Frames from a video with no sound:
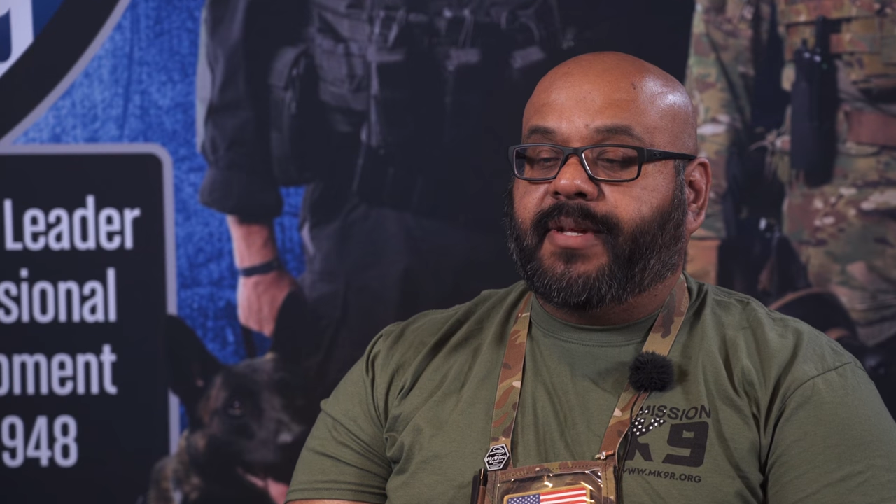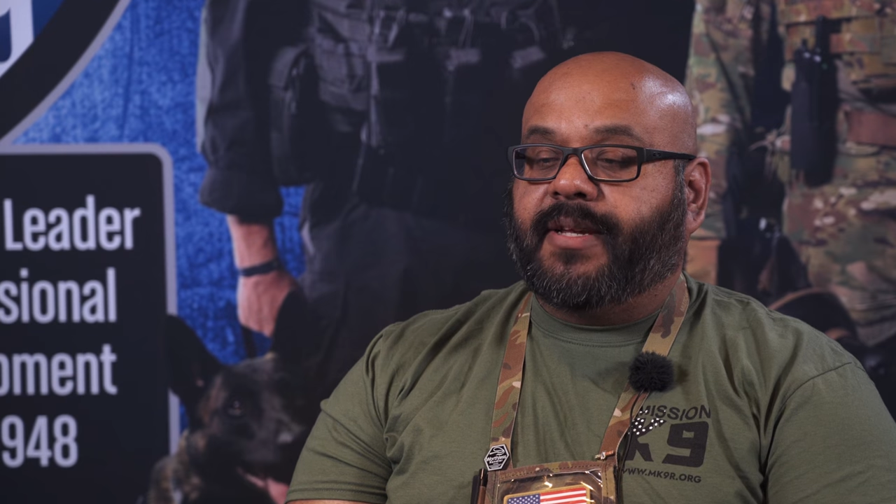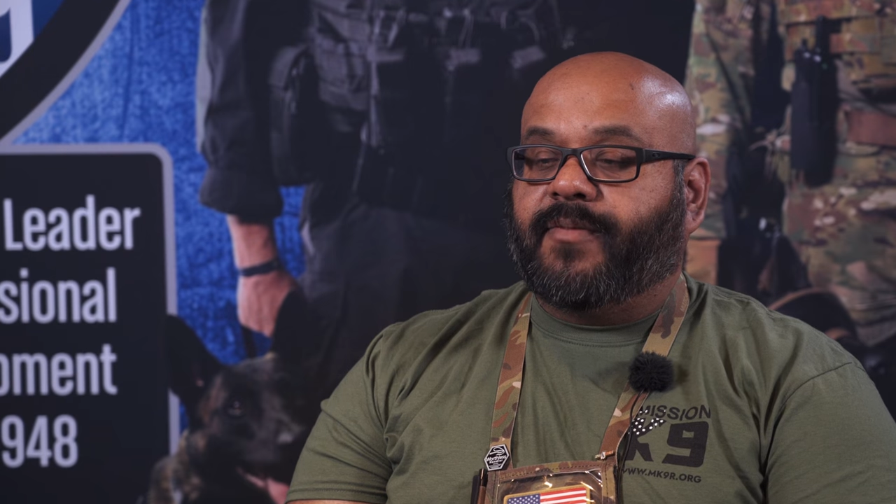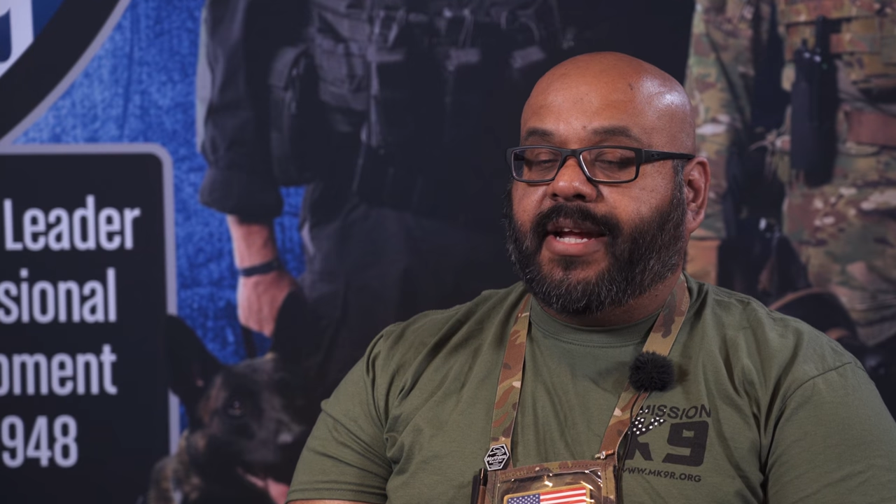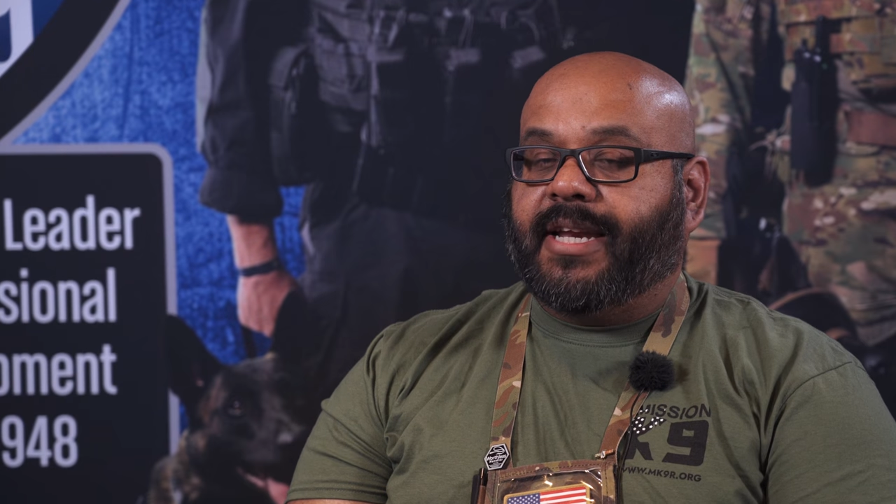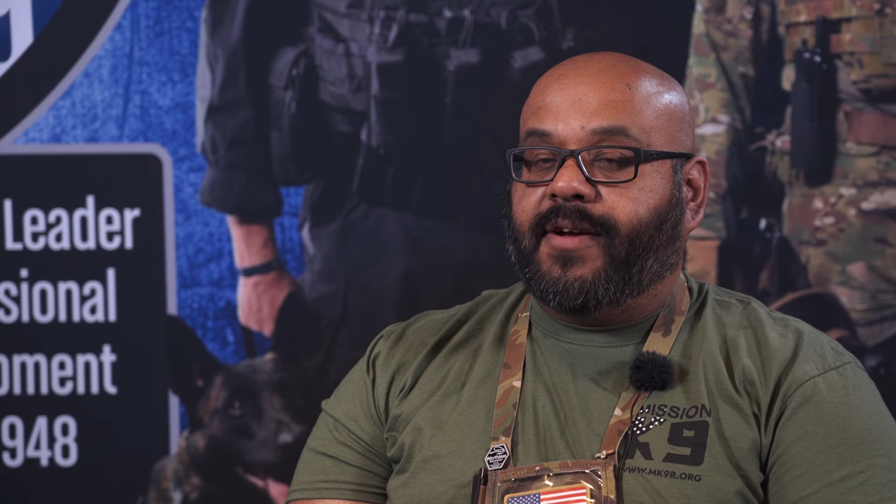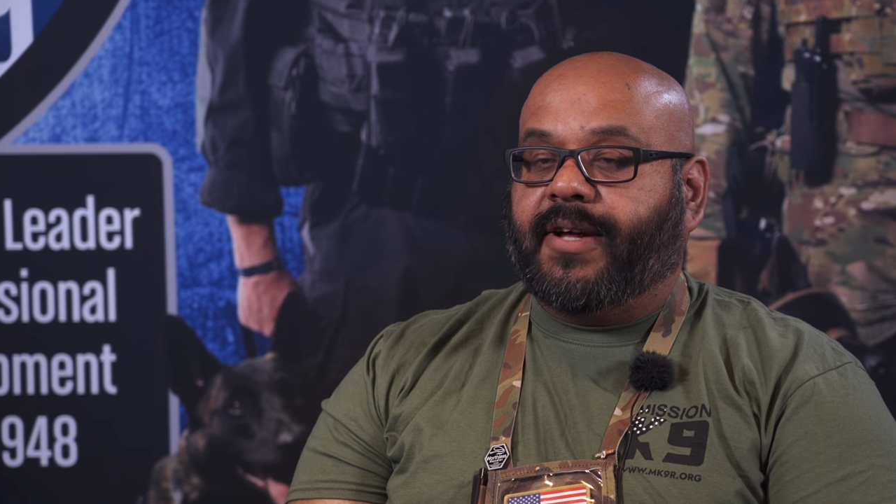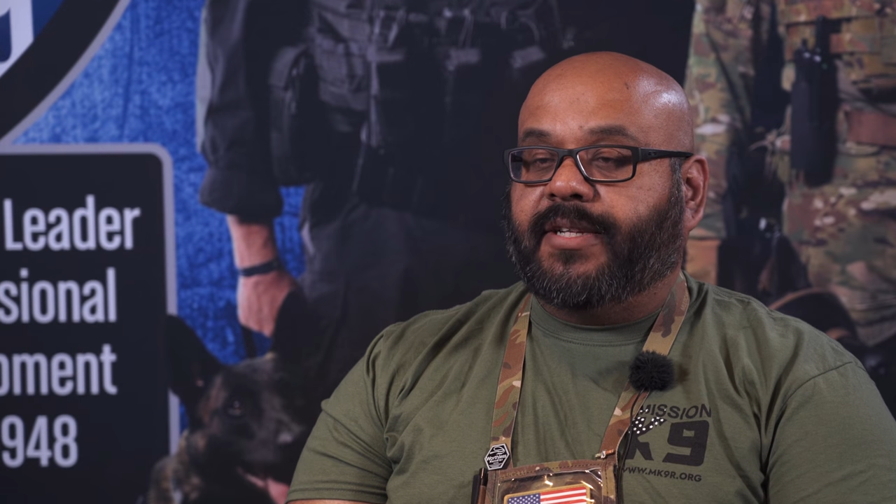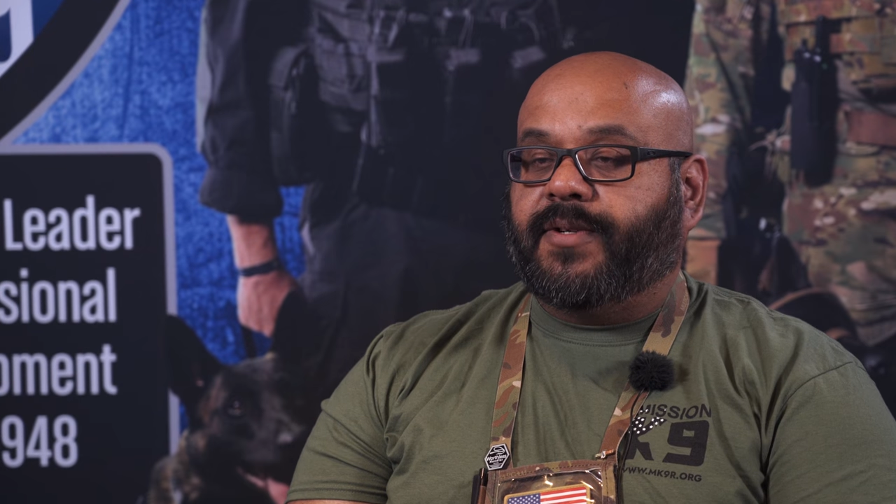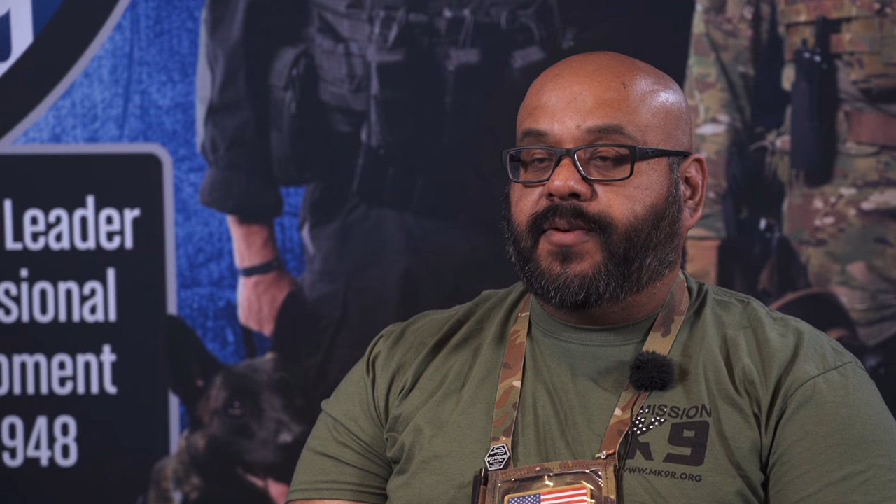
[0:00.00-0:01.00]
And right now
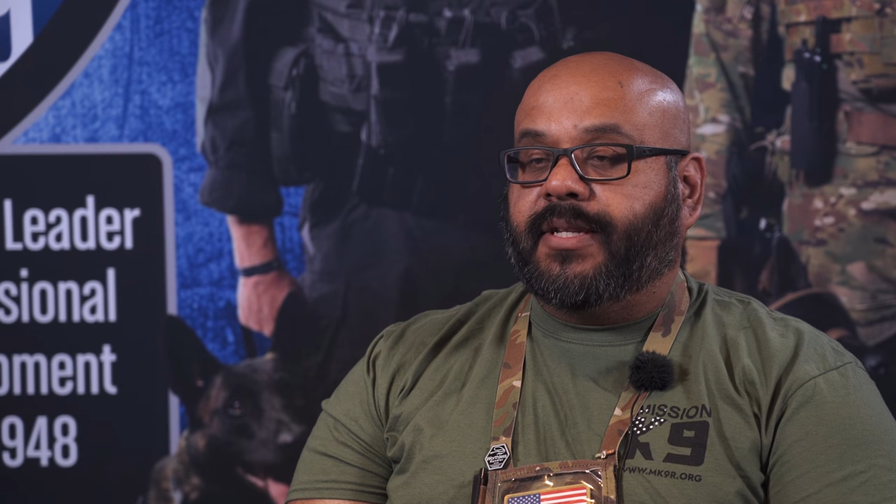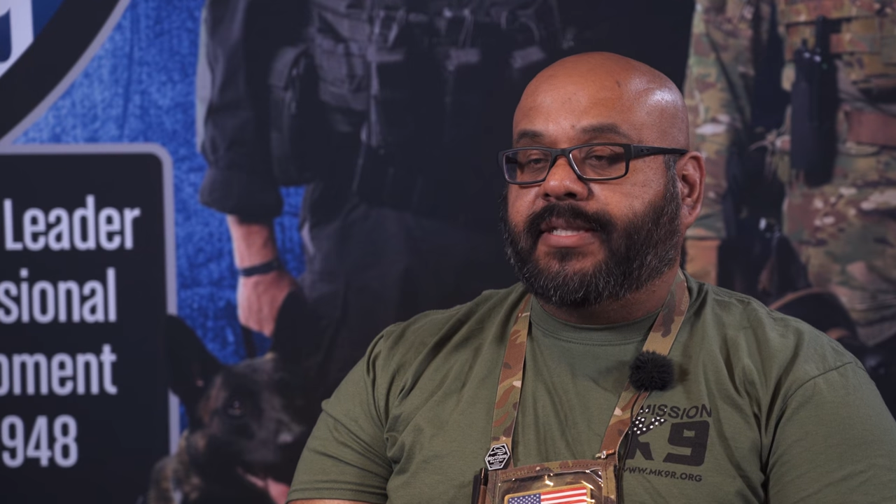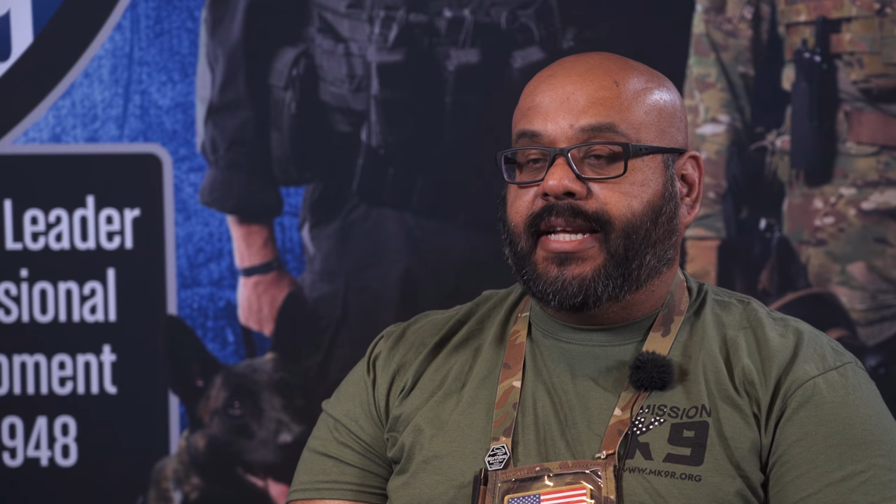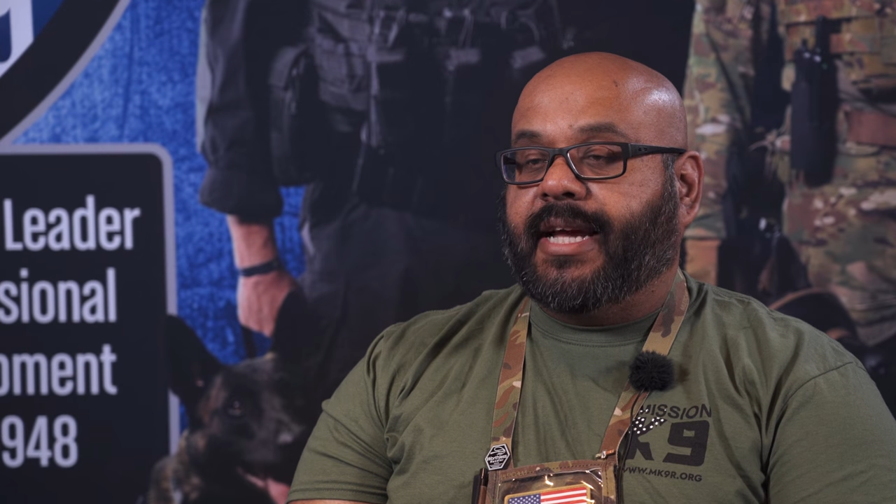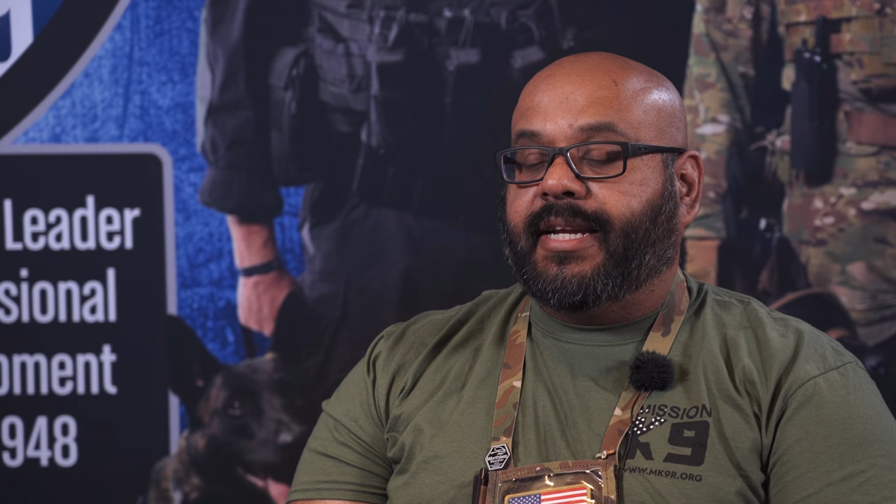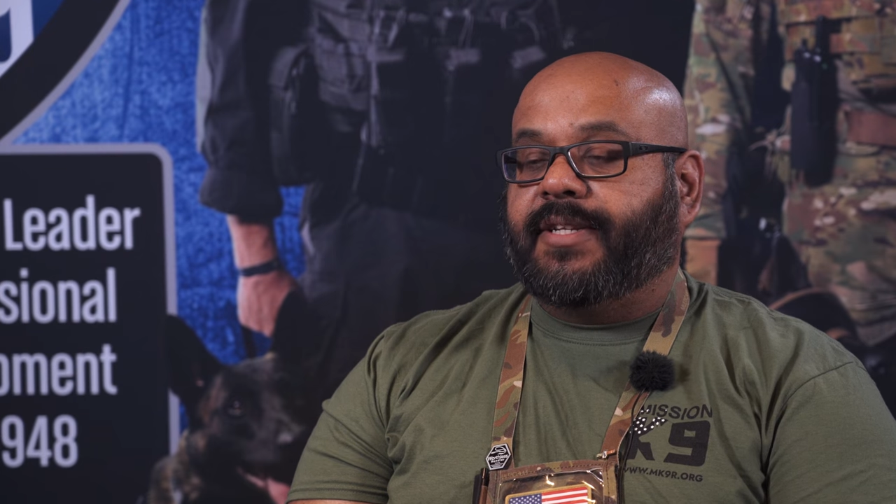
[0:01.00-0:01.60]
I do, on the side,